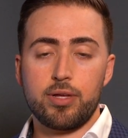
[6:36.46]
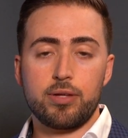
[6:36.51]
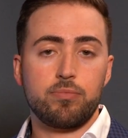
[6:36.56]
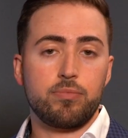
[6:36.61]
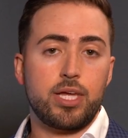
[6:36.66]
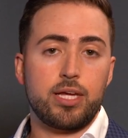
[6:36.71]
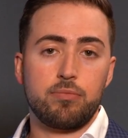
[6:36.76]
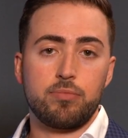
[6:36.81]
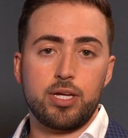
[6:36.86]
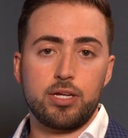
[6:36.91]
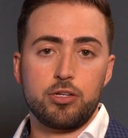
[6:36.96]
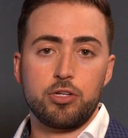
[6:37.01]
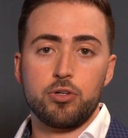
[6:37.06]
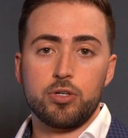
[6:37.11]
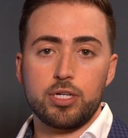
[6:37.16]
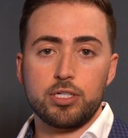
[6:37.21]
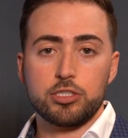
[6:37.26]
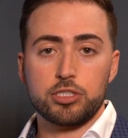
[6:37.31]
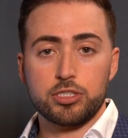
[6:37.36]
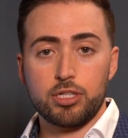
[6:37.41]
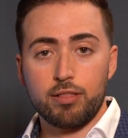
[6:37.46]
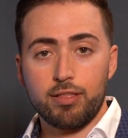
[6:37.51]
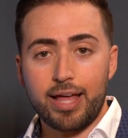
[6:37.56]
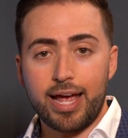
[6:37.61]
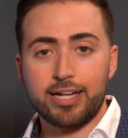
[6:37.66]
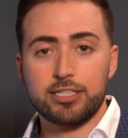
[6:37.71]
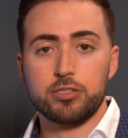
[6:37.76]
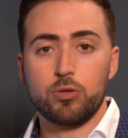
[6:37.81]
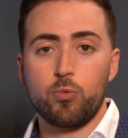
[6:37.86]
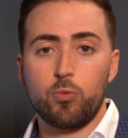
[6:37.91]
that you can
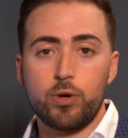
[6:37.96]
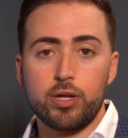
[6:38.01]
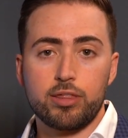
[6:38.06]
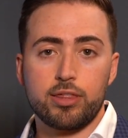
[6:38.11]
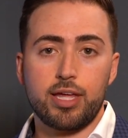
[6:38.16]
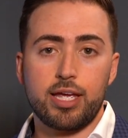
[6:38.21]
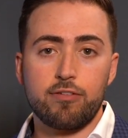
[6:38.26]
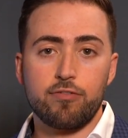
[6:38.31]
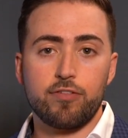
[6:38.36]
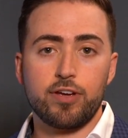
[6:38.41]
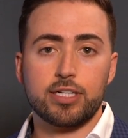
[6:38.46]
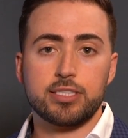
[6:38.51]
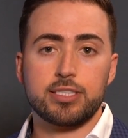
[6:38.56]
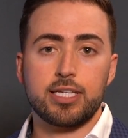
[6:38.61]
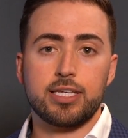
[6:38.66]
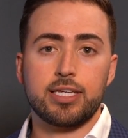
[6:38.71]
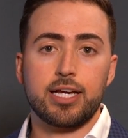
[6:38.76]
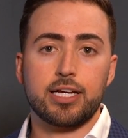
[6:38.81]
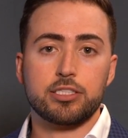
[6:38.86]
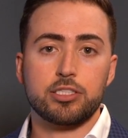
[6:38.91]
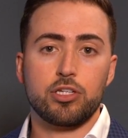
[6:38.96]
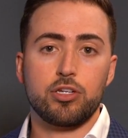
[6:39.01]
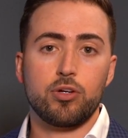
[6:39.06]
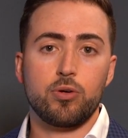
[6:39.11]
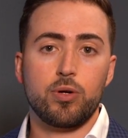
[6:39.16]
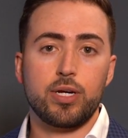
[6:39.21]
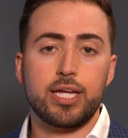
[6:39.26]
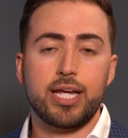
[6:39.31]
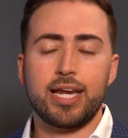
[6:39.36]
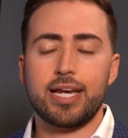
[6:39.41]
select with a fixed index
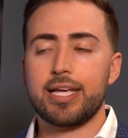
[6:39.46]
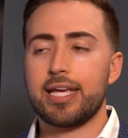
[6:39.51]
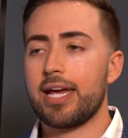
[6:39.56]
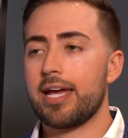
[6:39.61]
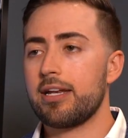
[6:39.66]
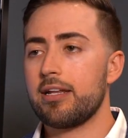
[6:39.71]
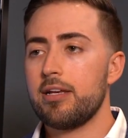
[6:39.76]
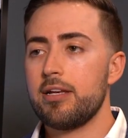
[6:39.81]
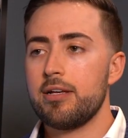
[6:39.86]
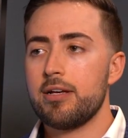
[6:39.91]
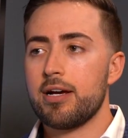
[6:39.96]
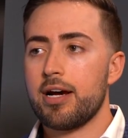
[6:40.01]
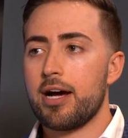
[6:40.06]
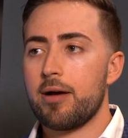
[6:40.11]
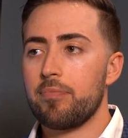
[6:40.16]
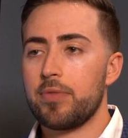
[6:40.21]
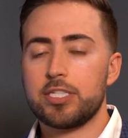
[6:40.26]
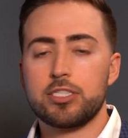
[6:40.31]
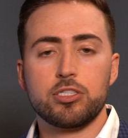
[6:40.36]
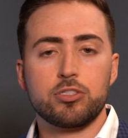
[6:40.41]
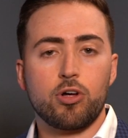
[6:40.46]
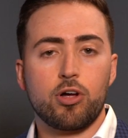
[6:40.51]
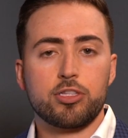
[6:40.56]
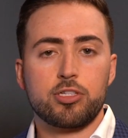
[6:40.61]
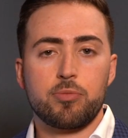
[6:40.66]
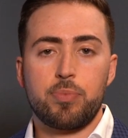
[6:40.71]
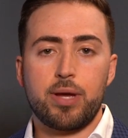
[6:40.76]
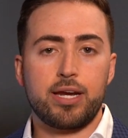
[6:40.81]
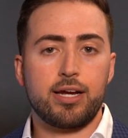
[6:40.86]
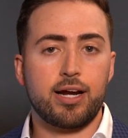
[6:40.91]
annuity, and again, this is all
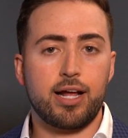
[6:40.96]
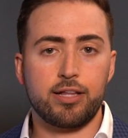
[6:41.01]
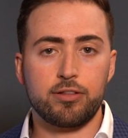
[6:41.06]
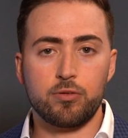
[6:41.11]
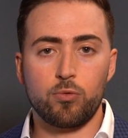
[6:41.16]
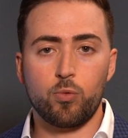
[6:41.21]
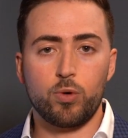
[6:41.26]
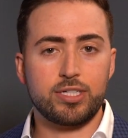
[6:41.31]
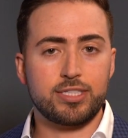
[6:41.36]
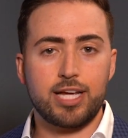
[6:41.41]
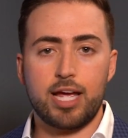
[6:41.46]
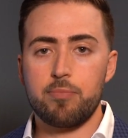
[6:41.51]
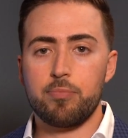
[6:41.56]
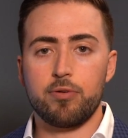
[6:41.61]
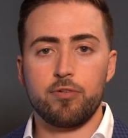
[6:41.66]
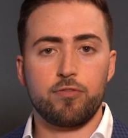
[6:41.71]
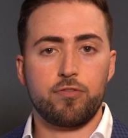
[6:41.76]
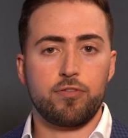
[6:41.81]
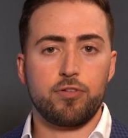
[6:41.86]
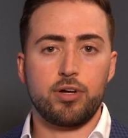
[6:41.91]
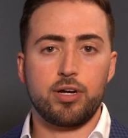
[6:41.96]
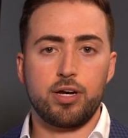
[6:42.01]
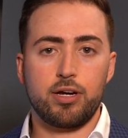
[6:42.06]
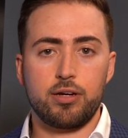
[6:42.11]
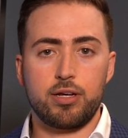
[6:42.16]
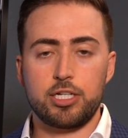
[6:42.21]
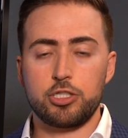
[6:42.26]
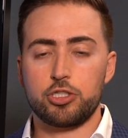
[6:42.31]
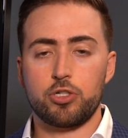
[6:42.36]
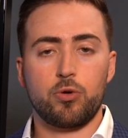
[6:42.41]
dependent on what type of
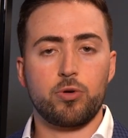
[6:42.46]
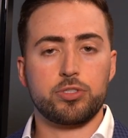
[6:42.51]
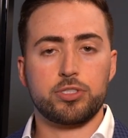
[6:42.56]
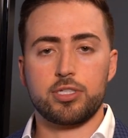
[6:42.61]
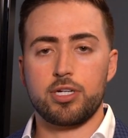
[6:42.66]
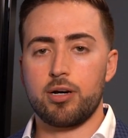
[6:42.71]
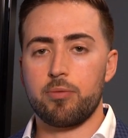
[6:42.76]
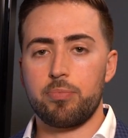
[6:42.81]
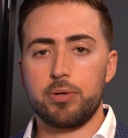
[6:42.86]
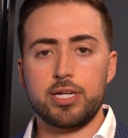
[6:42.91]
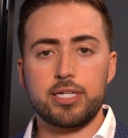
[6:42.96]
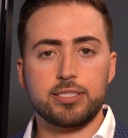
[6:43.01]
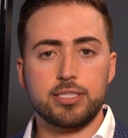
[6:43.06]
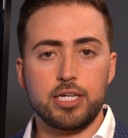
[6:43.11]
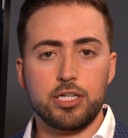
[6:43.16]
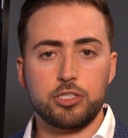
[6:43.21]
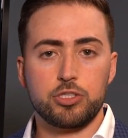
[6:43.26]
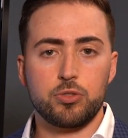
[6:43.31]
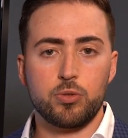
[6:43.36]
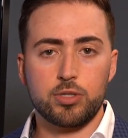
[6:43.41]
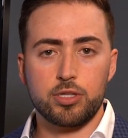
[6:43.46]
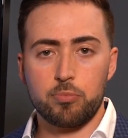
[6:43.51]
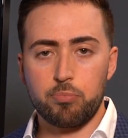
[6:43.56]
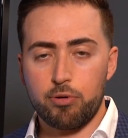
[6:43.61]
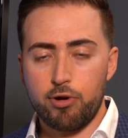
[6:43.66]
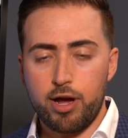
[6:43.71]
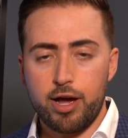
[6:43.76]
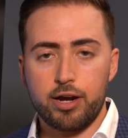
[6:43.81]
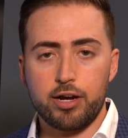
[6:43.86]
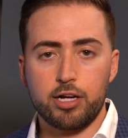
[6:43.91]
insurance company is issuing the
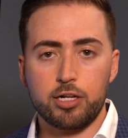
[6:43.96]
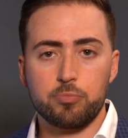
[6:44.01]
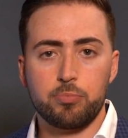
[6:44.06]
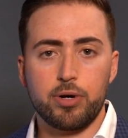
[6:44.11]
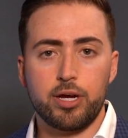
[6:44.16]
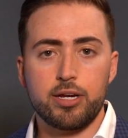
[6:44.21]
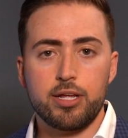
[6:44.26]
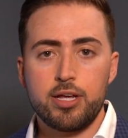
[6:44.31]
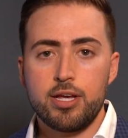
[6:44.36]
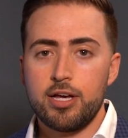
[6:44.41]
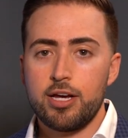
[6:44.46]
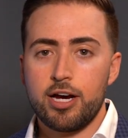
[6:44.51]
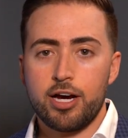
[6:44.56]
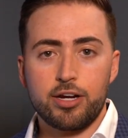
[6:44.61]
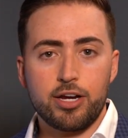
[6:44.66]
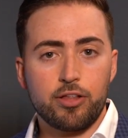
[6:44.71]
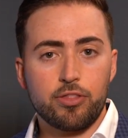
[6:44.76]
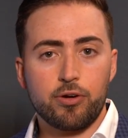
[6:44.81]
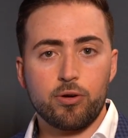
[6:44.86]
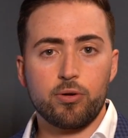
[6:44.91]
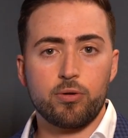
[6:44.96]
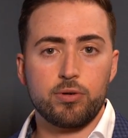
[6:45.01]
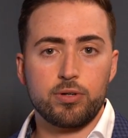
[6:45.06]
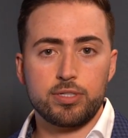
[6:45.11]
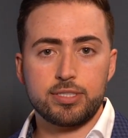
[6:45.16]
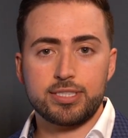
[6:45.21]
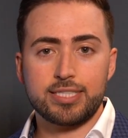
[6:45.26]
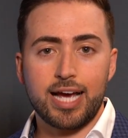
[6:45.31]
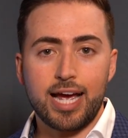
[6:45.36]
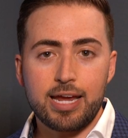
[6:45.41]
product, but another
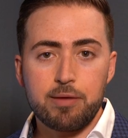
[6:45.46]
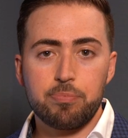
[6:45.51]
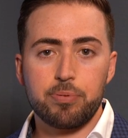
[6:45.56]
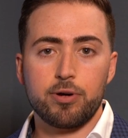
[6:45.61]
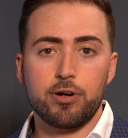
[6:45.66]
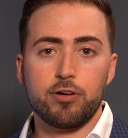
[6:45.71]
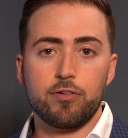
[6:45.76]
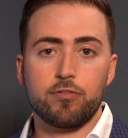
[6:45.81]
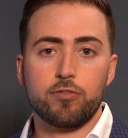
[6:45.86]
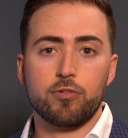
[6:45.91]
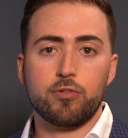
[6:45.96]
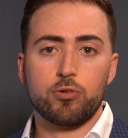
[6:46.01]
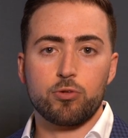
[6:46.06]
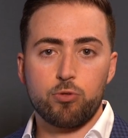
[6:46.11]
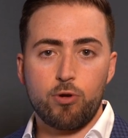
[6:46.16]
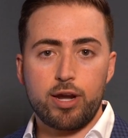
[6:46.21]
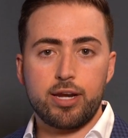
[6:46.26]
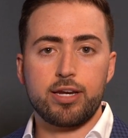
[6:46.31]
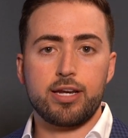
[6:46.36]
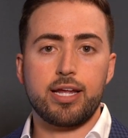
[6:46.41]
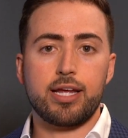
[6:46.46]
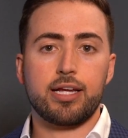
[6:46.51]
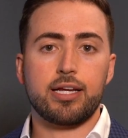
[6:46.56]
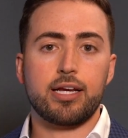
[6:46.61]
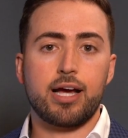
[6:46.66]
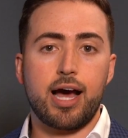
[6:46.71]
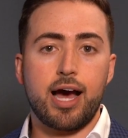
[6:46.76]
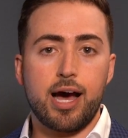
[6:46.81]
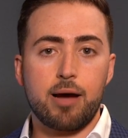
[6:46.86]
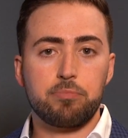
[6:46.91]
type of
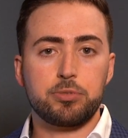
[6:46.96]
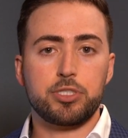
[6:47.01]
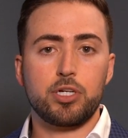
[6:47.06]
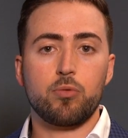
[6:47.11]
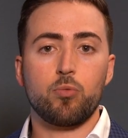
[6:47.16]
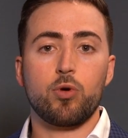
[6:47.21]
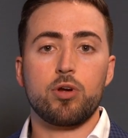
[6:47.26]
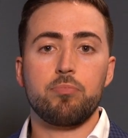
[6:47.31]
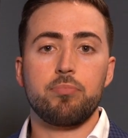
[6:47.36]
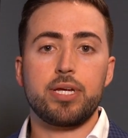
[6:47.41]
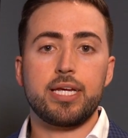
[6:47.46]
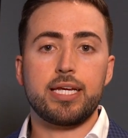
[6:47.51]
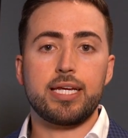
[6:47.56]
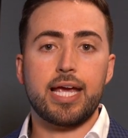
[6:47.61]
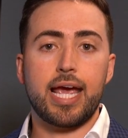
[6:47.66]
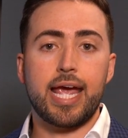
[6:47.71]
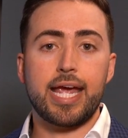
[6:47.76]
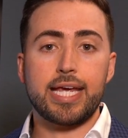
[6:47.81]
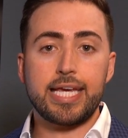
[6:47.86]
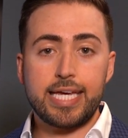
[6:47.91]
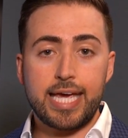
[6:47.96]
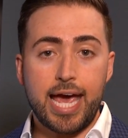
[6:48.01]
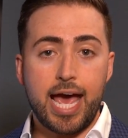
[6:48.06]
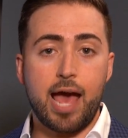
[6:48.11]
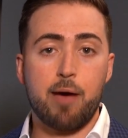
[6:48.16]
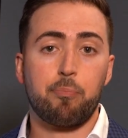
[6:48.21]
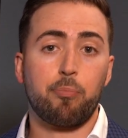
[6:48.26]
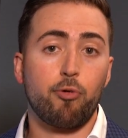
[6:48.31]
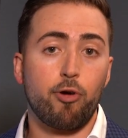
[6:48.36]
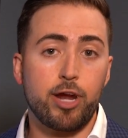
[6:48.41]
crediting option would be a
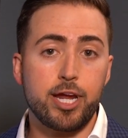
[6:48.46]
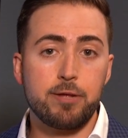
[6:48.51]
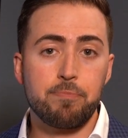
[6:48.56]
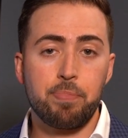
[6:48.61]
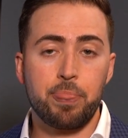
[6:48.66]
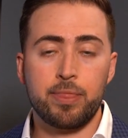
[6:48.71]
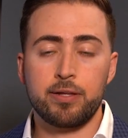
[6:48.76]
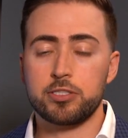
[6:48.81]
cap rate.